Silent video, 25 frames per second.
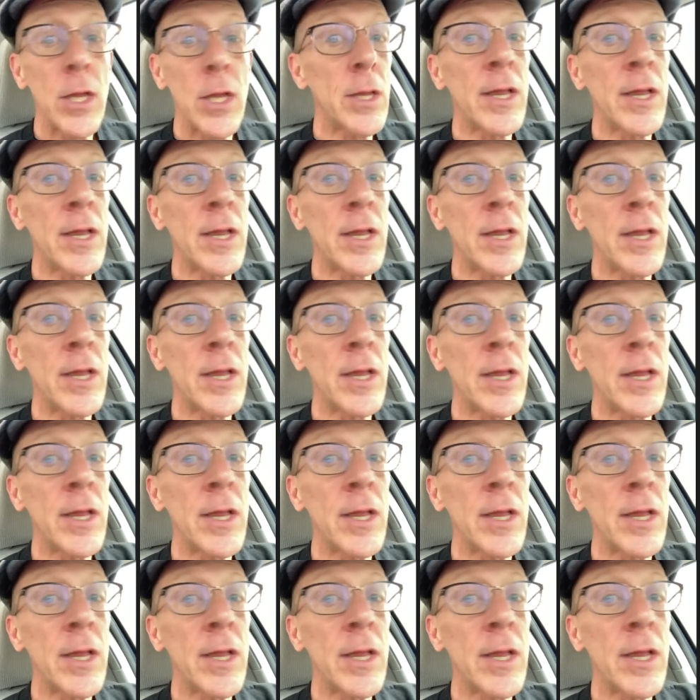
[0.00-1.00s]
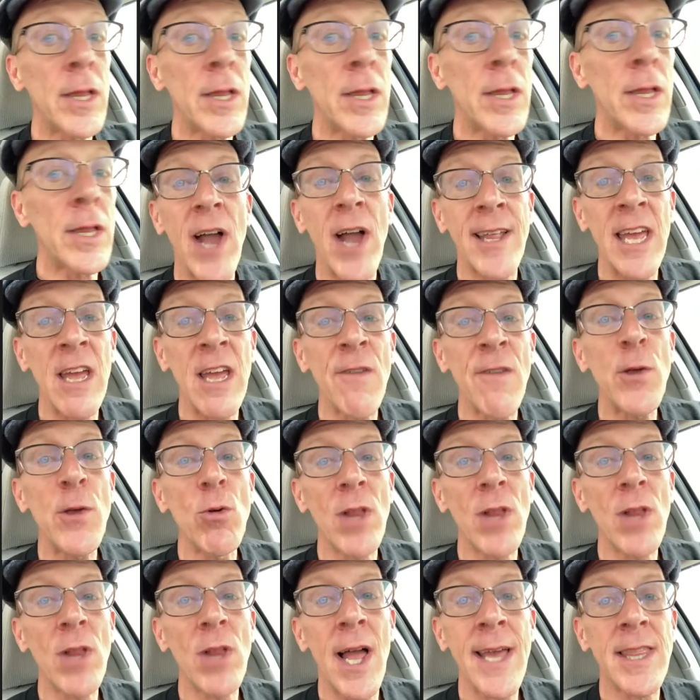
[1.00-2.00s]
No, that's true. We've got it. If you like
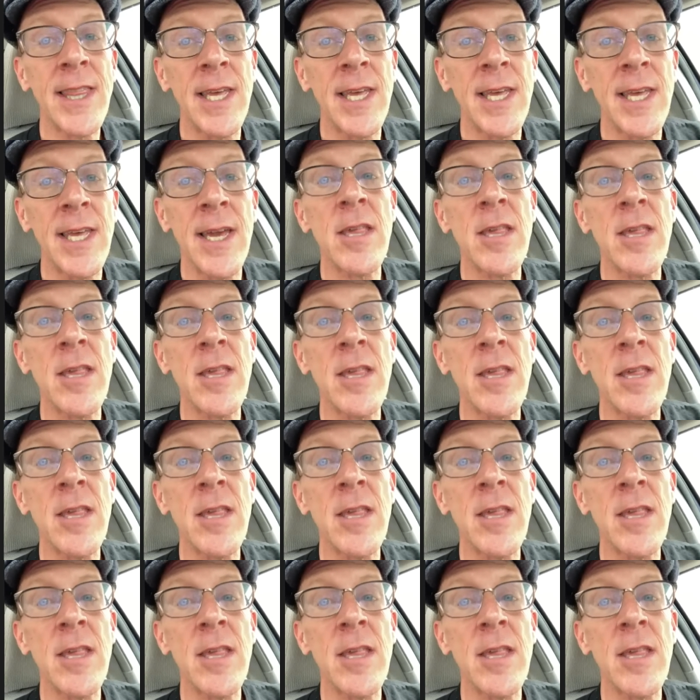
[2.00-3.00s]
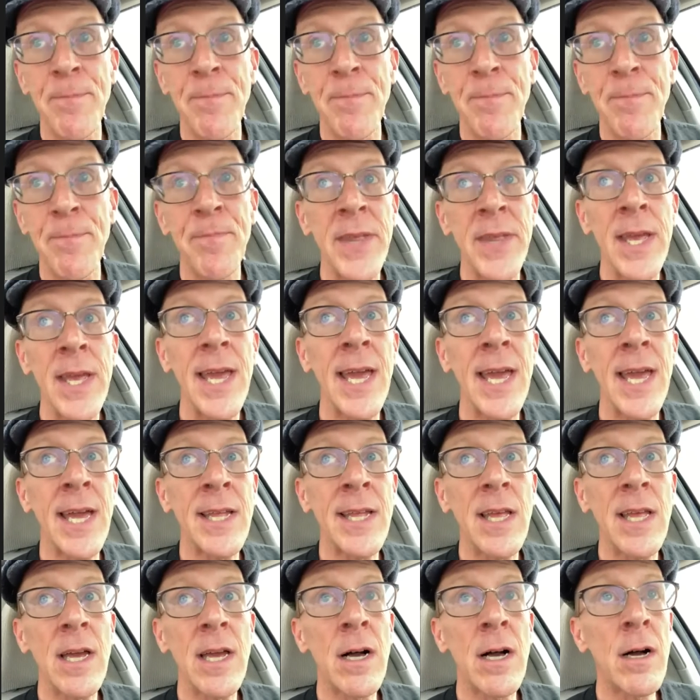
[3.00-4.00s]
this, you'll like that. And
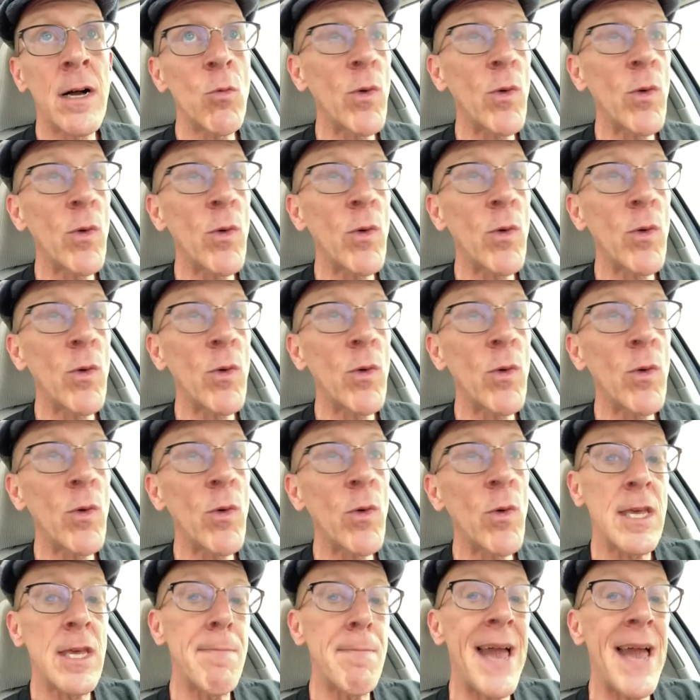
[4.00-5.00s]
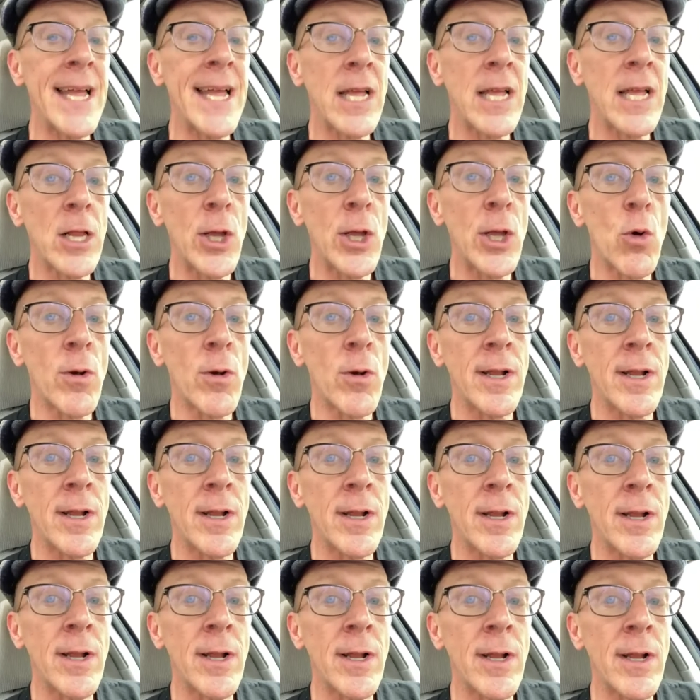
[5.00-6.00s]
we've also got thematically
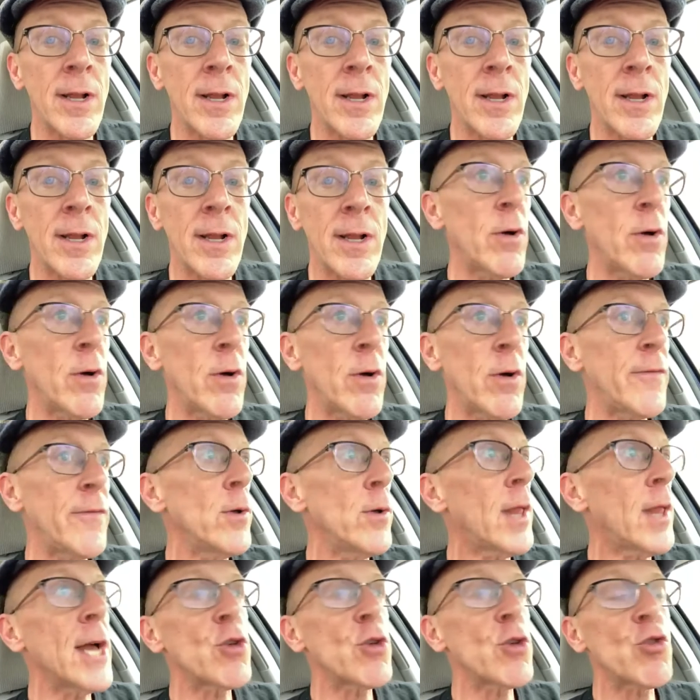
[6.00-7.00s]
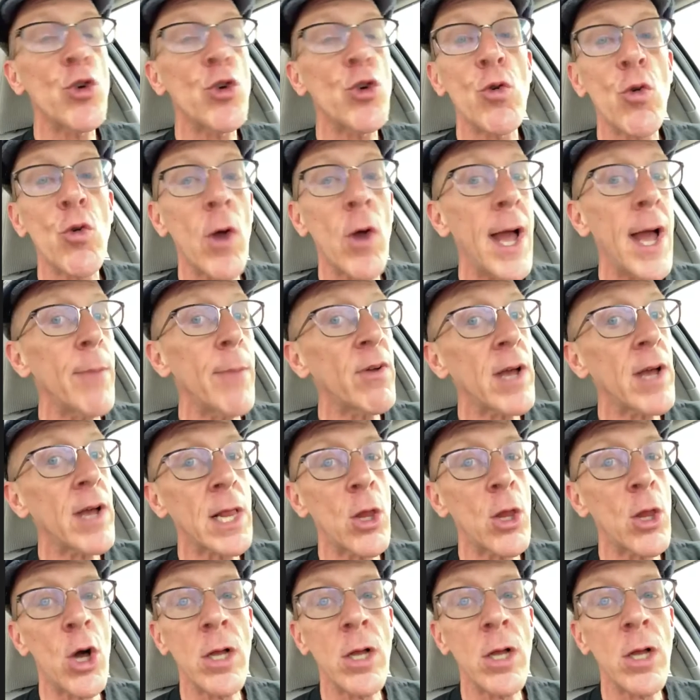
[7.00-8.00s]
organized things. So if you like true crime, we've got a
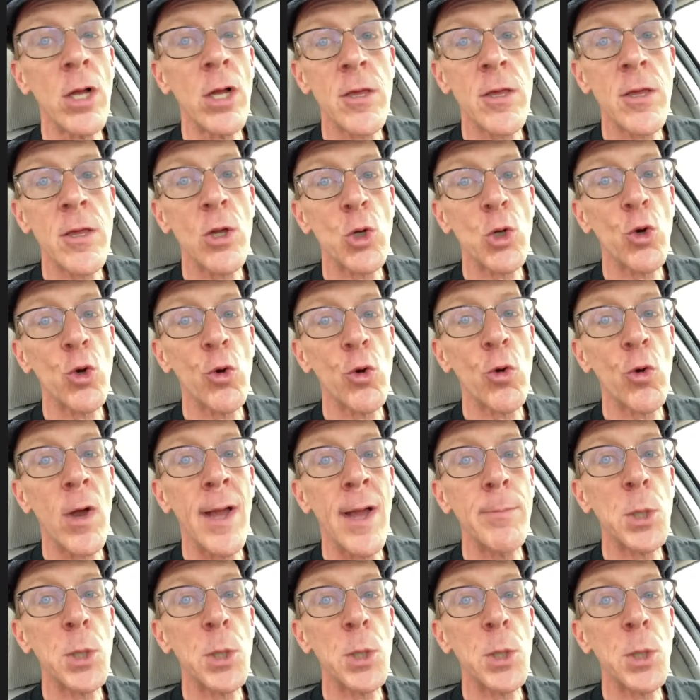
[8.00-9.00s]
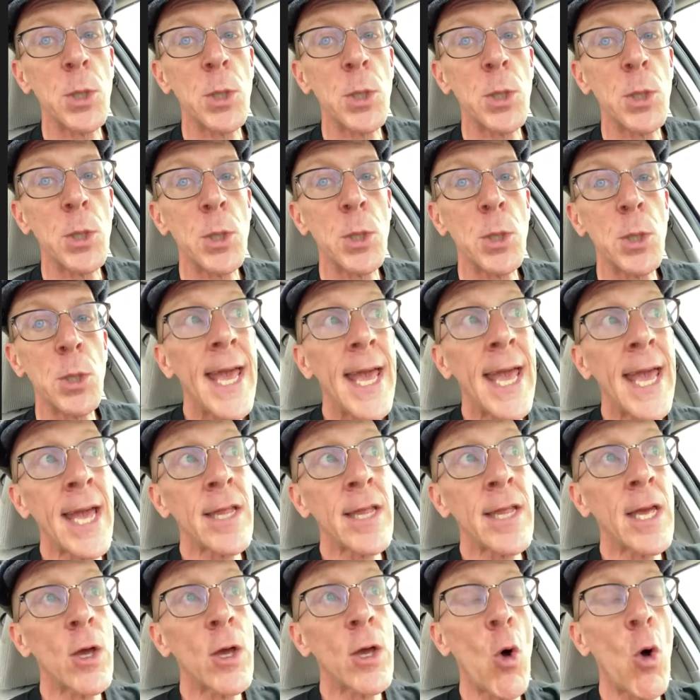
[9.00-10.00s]
long list of true crime shows, and
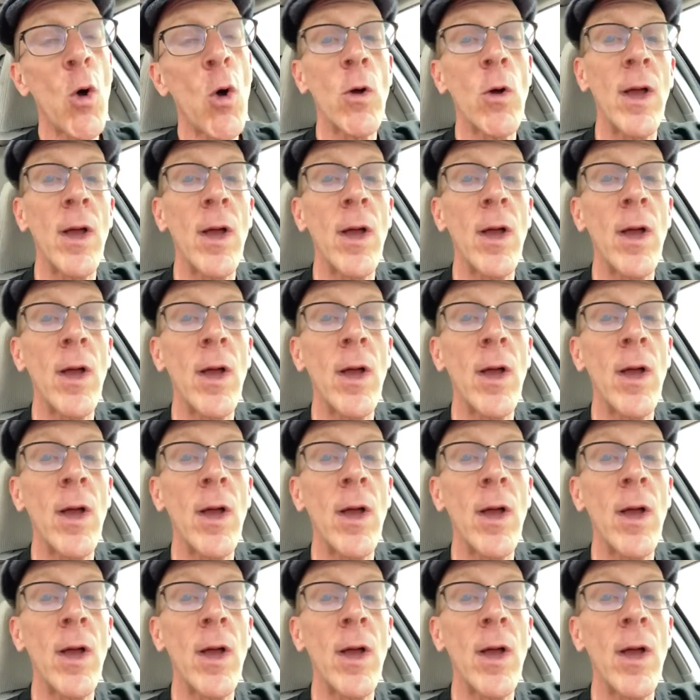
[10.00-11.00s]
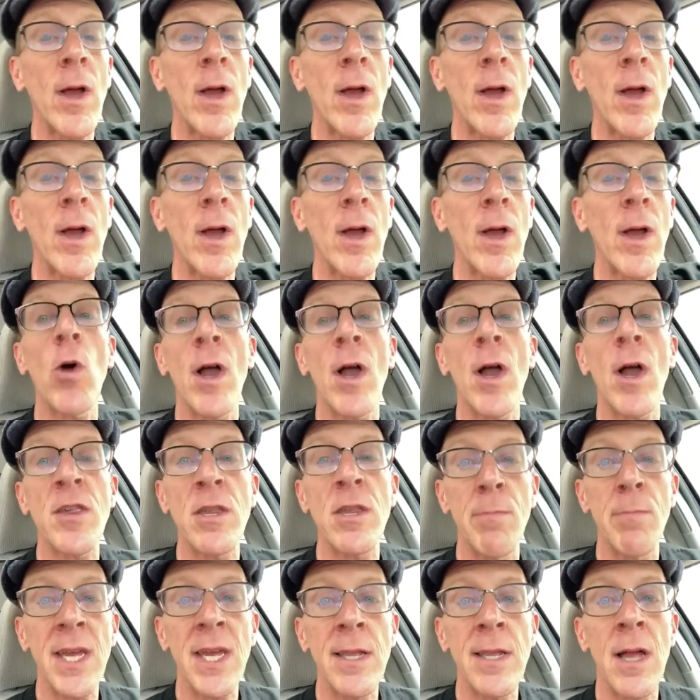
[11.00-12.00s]
of course they go across the big
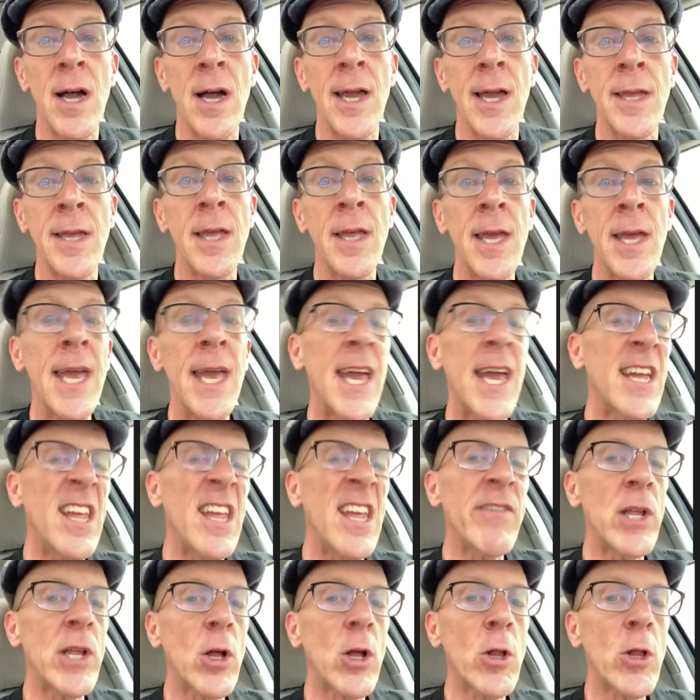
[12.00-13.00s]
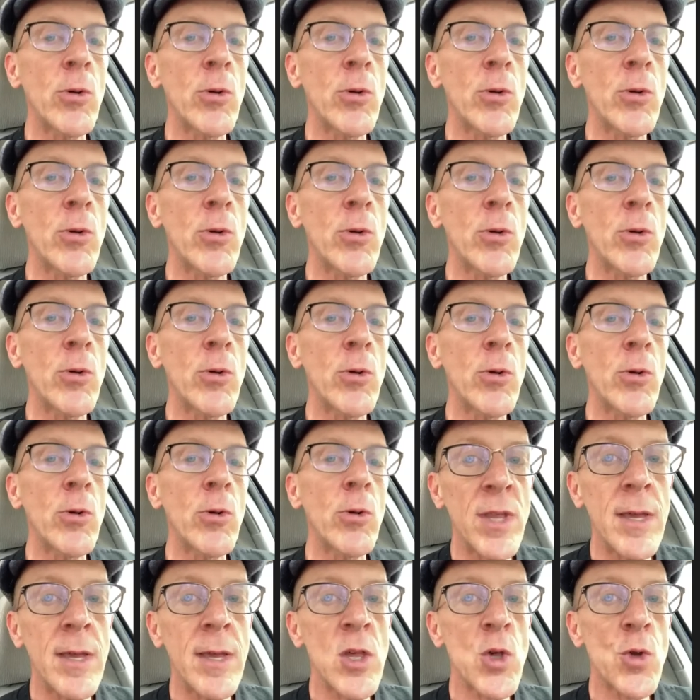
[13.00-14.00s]
9, and even include a couple of boutique
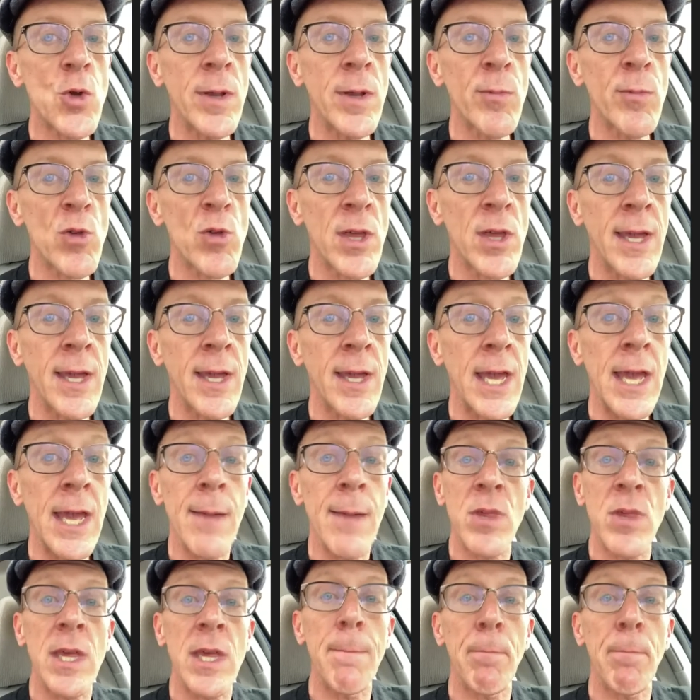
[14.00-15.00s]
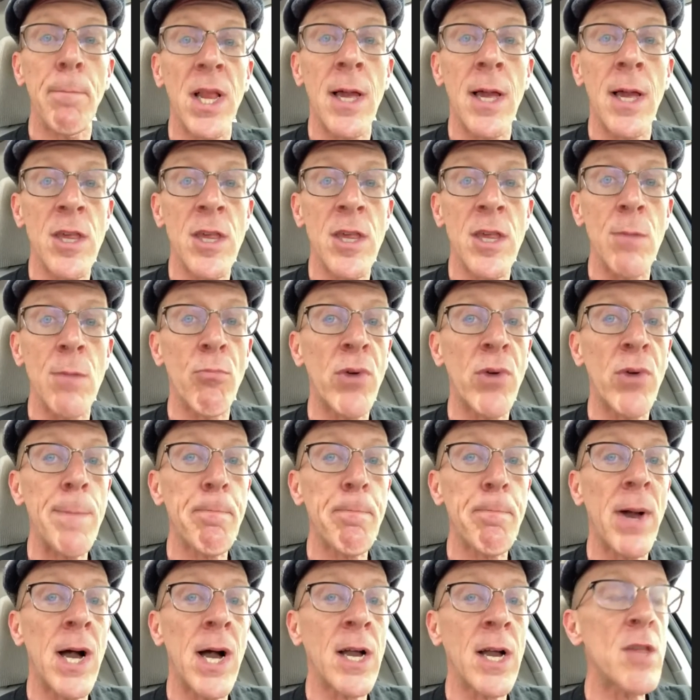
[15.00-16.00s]
streamers like AMC Plus and
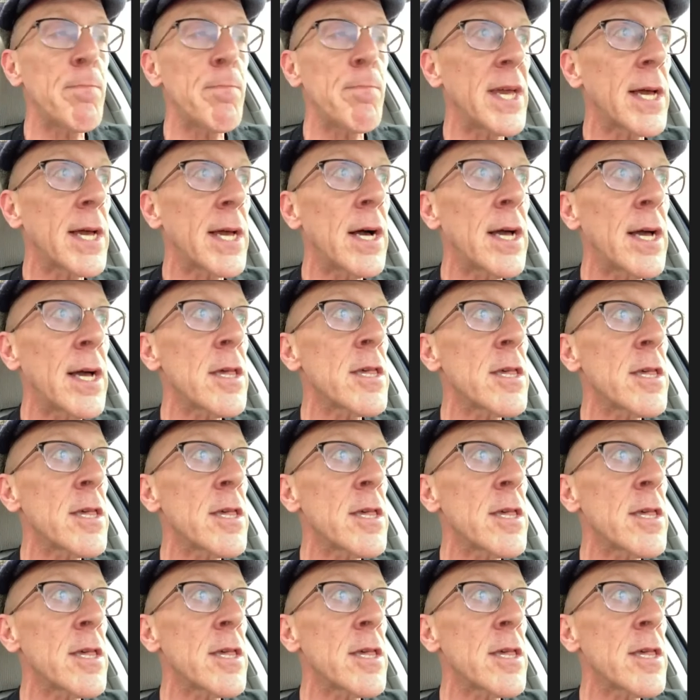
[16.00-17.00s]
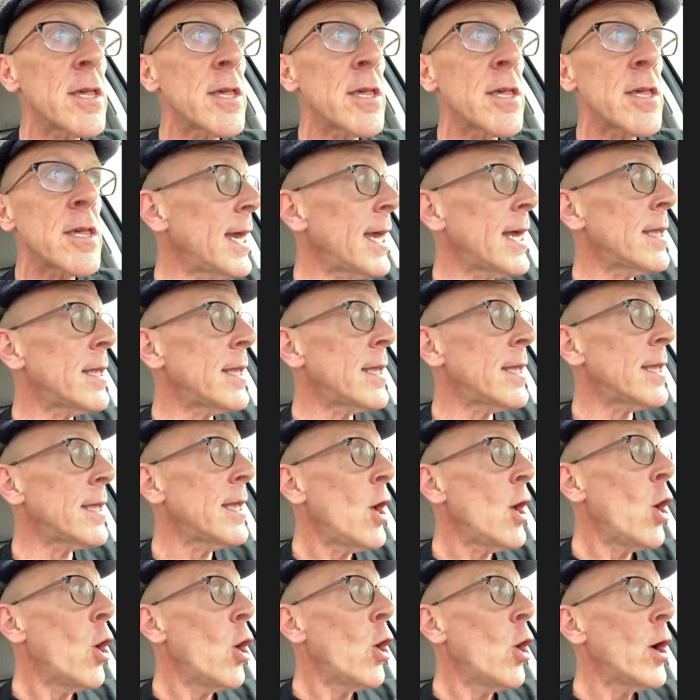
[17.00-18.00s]
BritBox, because again,
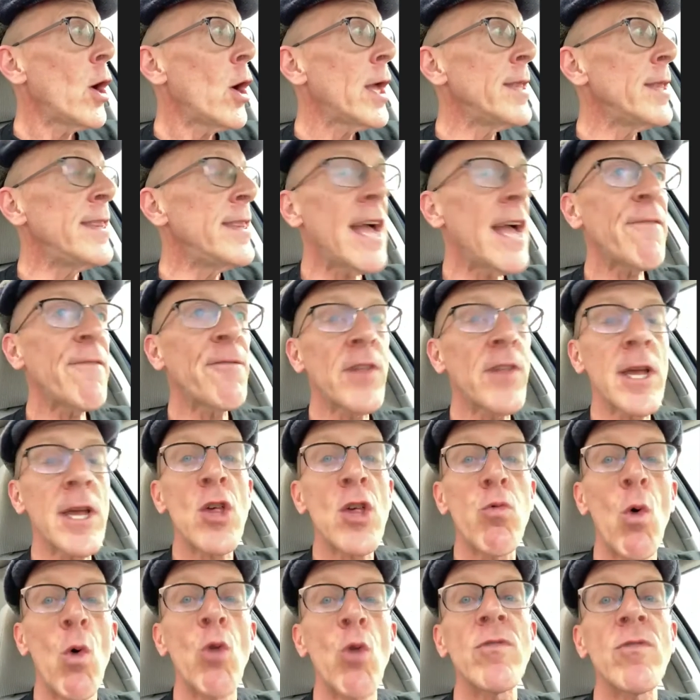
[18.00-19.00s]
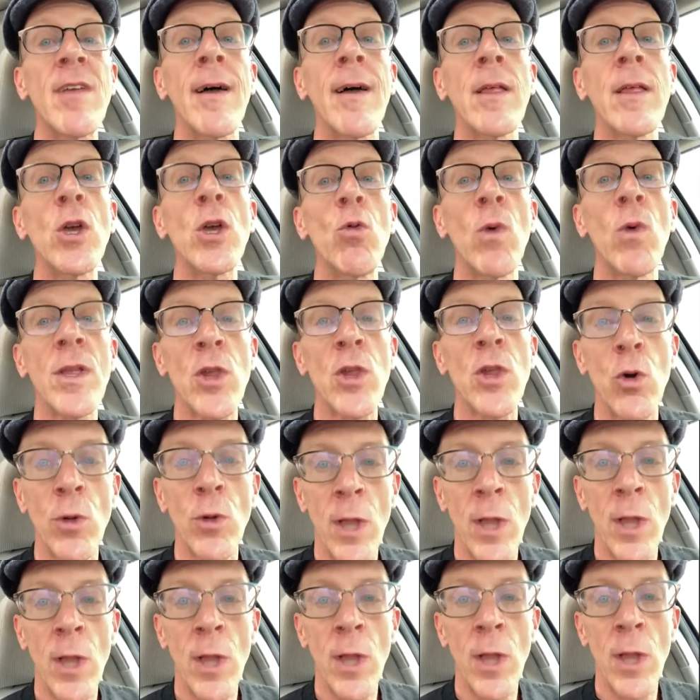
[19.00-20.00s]
Netflix won't tell you what's good
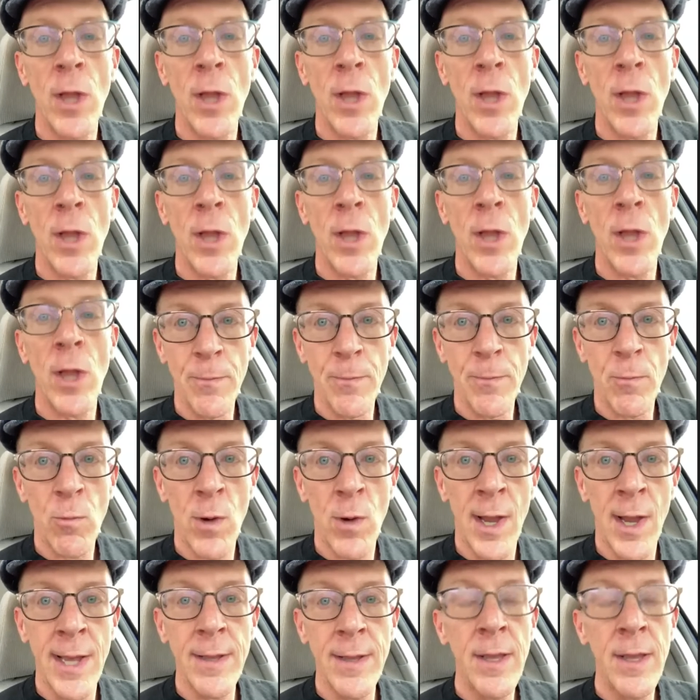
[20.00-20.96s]
on Hulu, right?